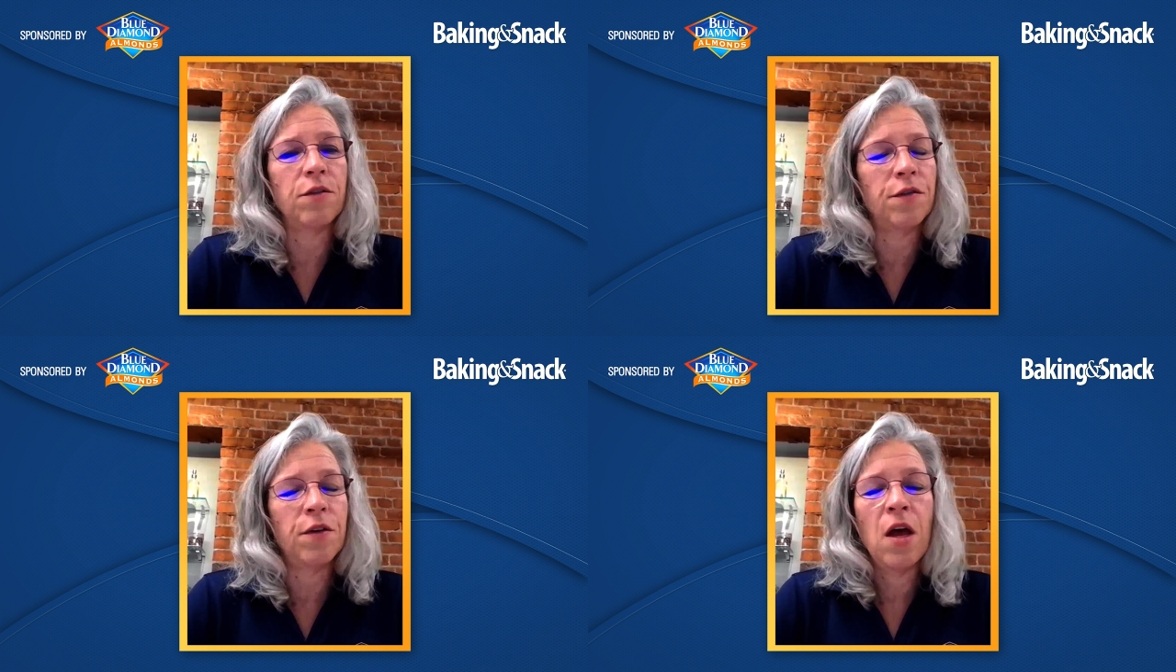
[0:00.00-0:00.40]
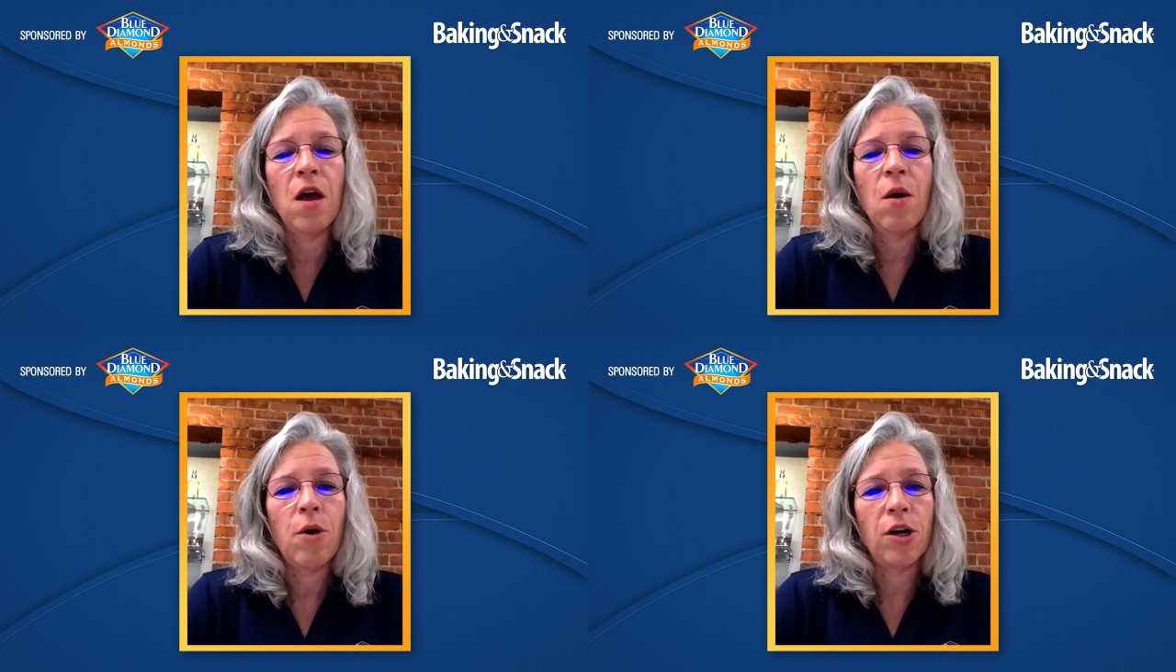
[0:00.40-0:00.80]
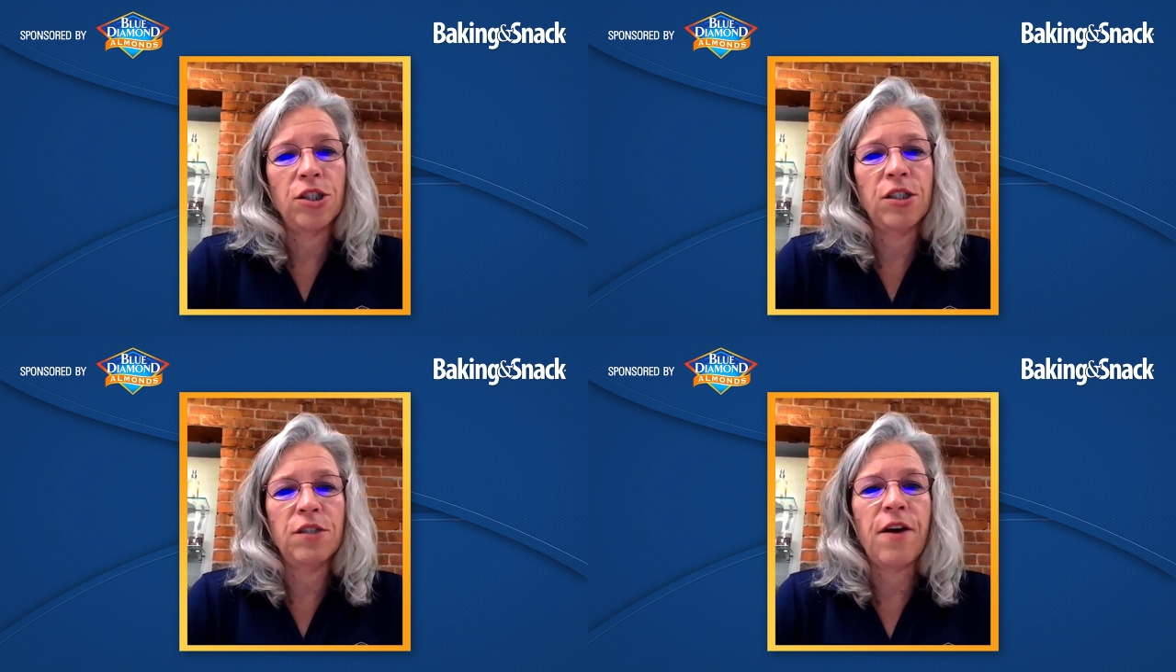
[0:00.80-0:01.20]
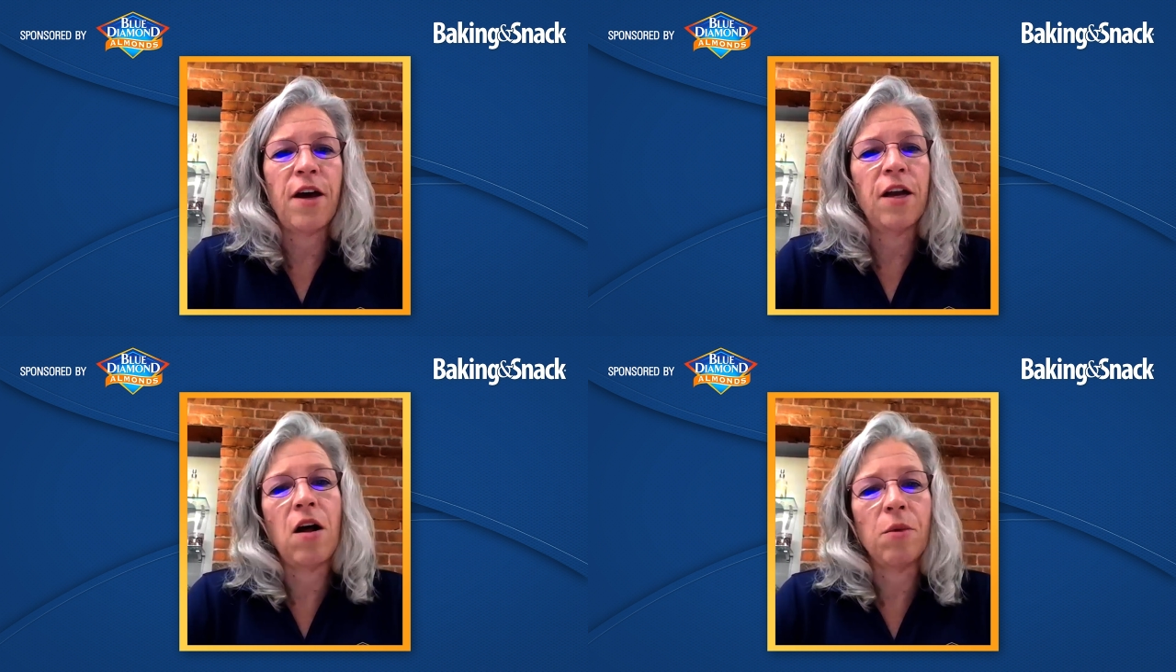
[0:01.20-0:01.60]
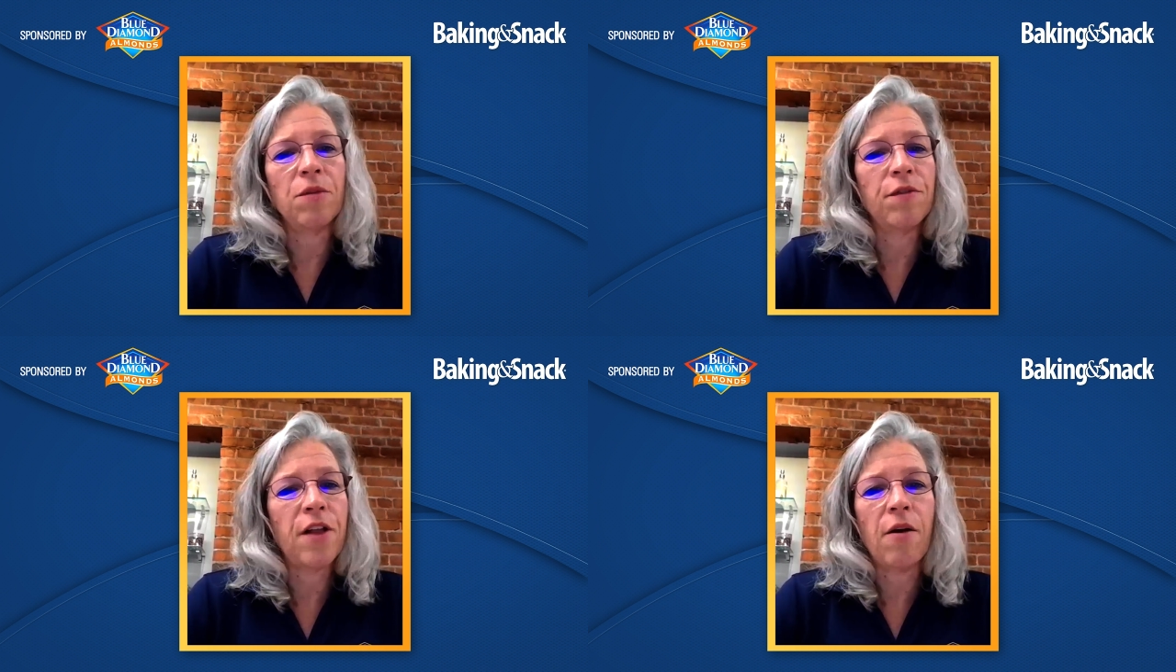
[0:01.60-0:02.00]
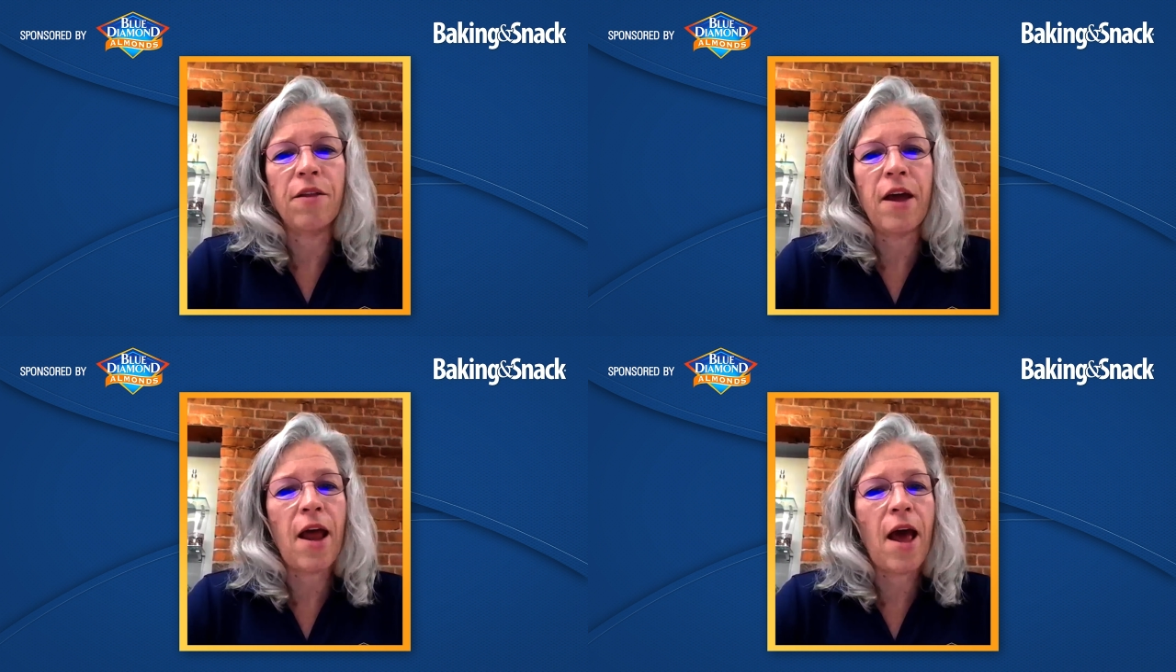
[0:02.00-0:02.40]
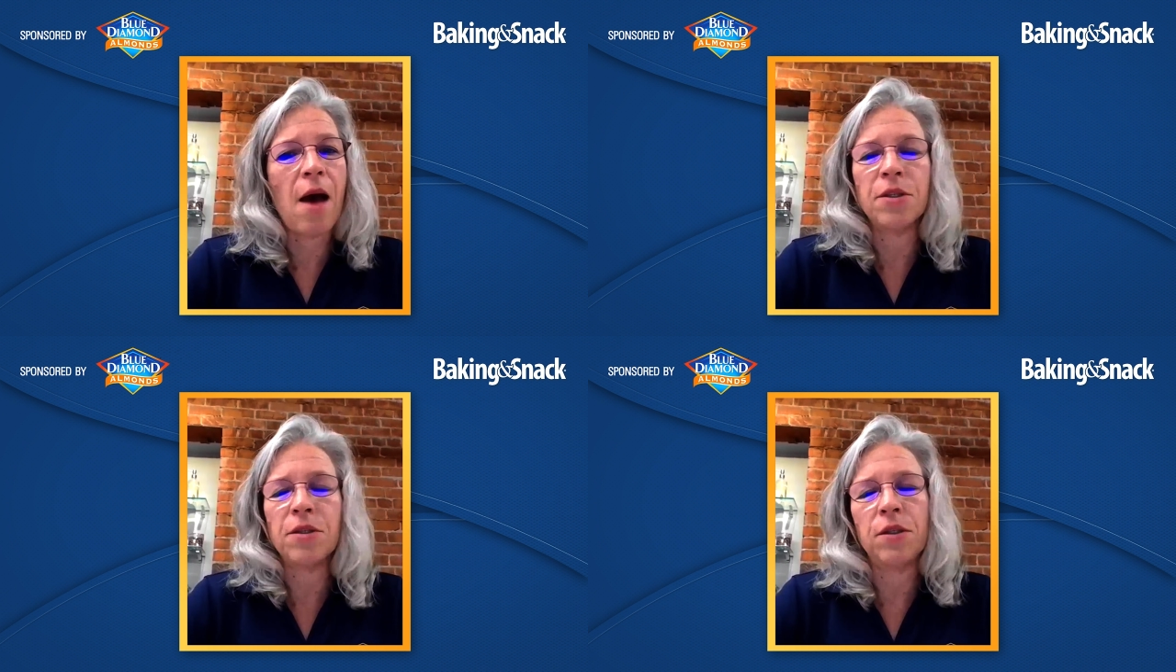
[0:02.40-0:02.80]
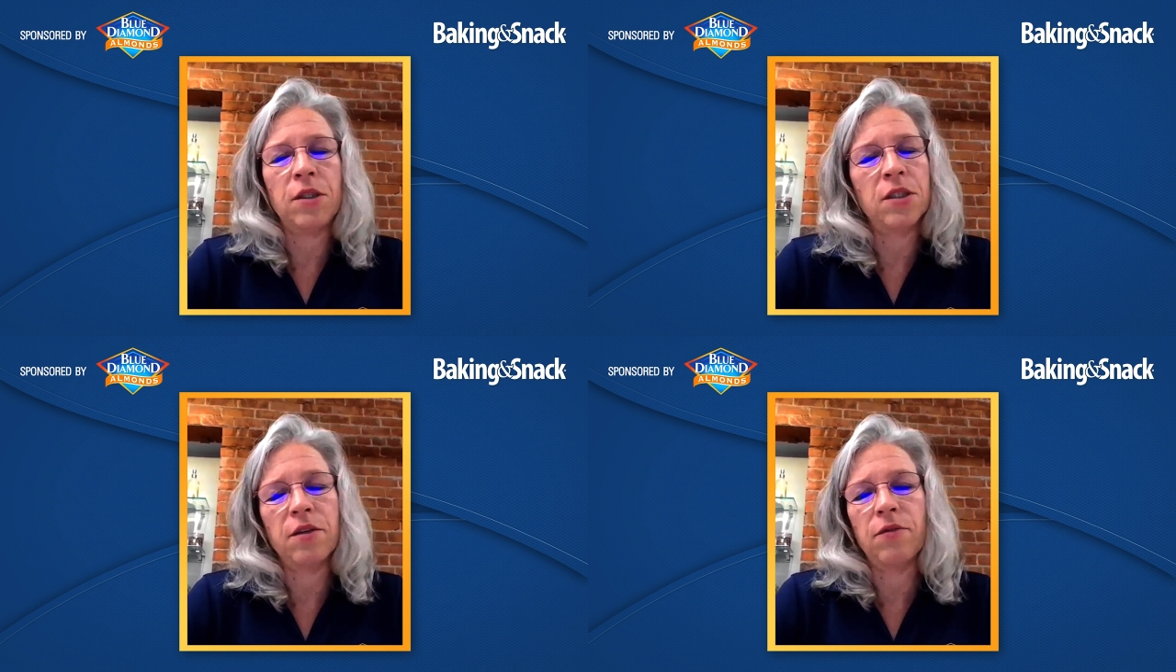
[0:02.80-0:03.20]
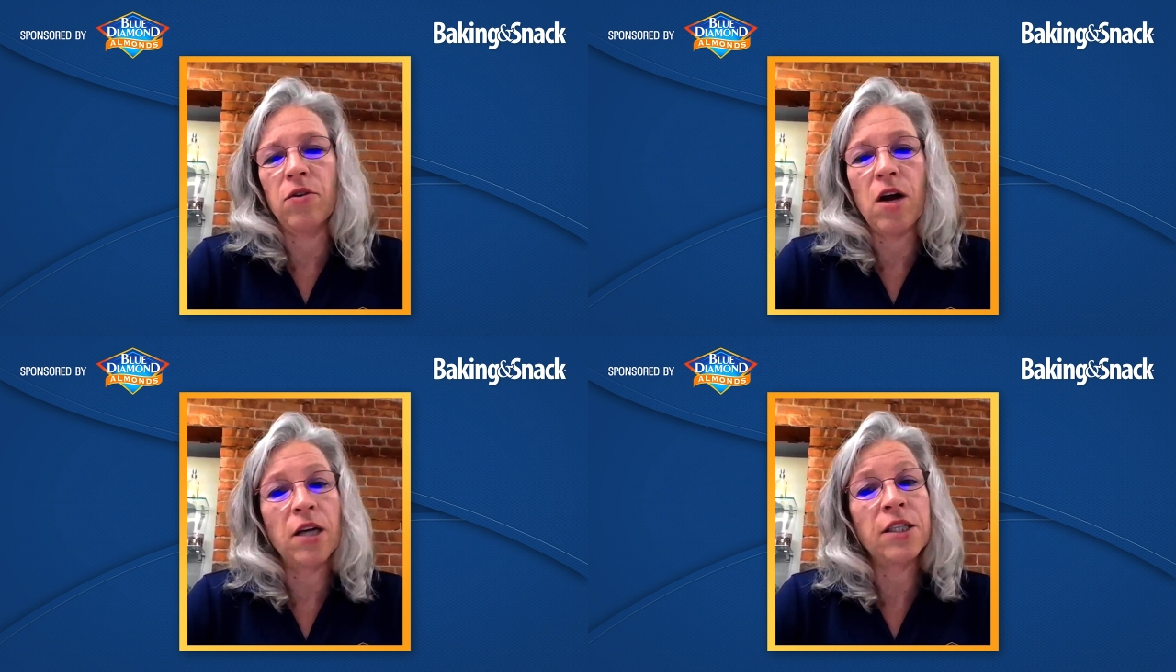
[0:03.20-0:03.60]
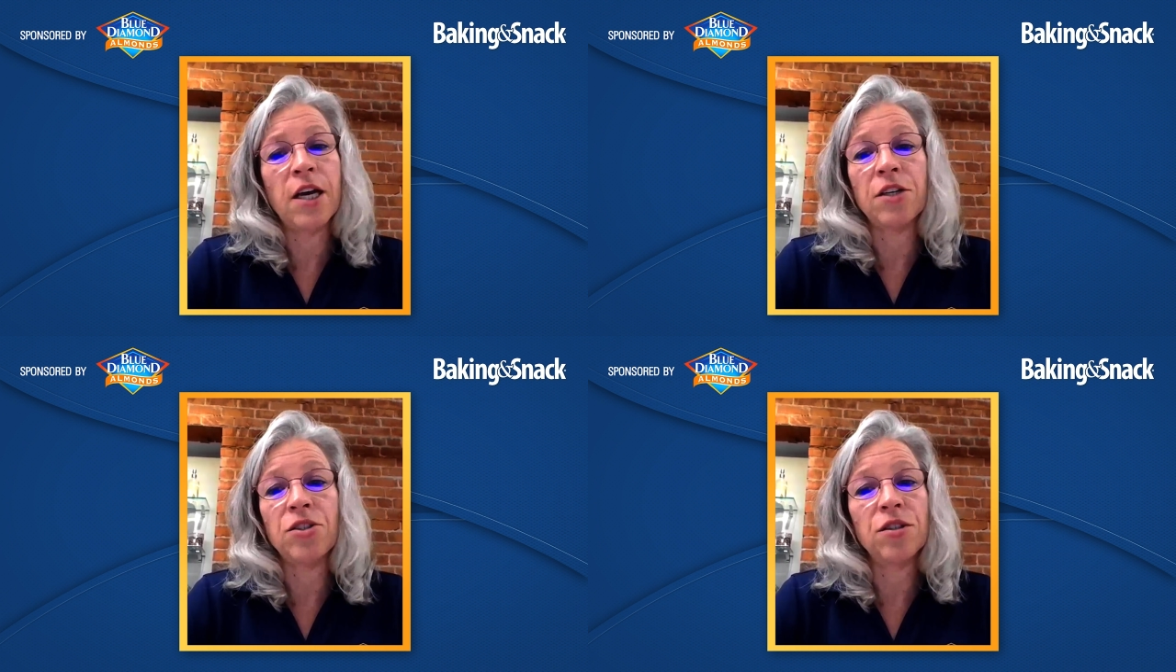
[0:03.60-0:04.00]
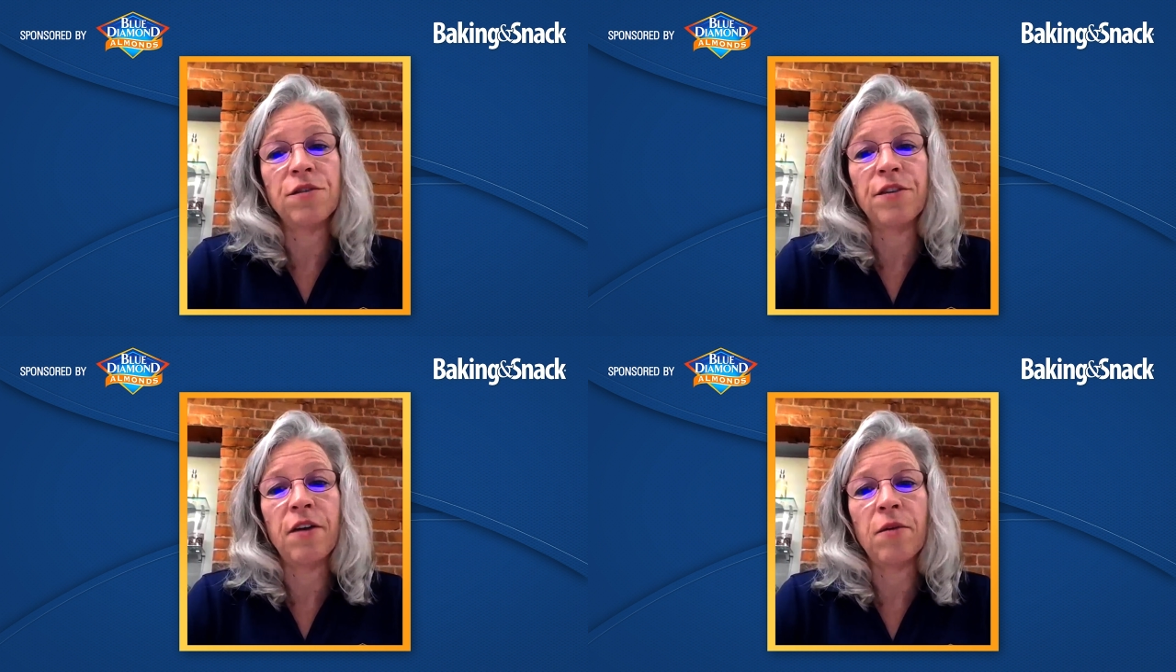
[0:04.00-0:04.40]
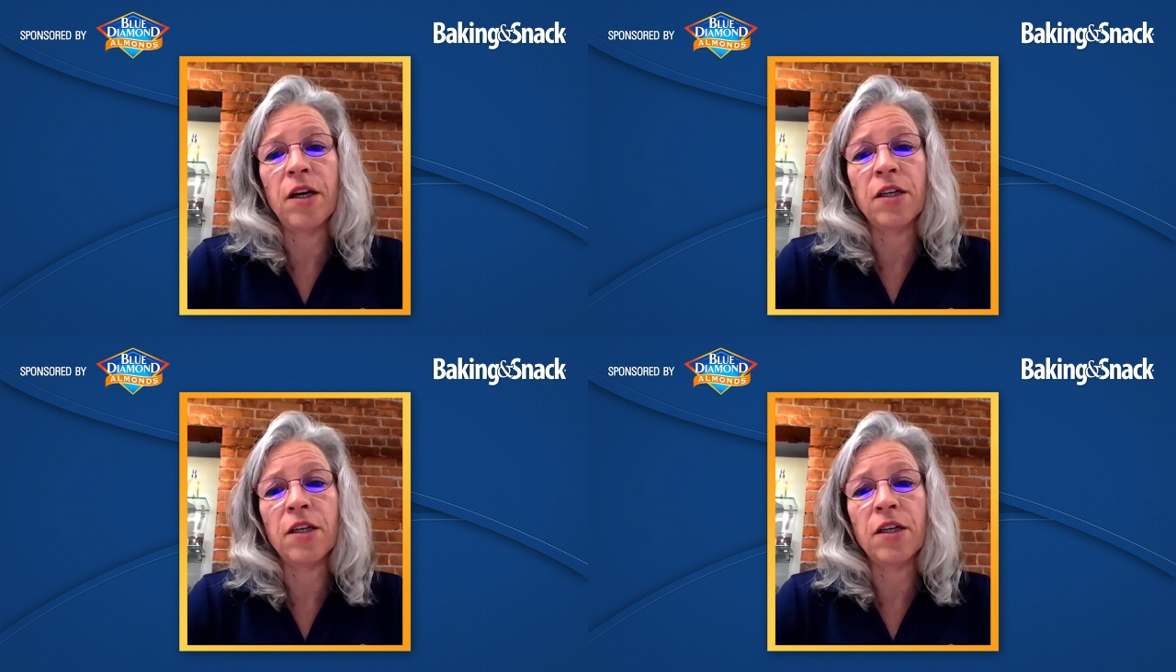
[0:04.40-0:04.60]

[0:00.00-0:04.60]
of partially defatted almond flour that absolutely deliver on texture and flavor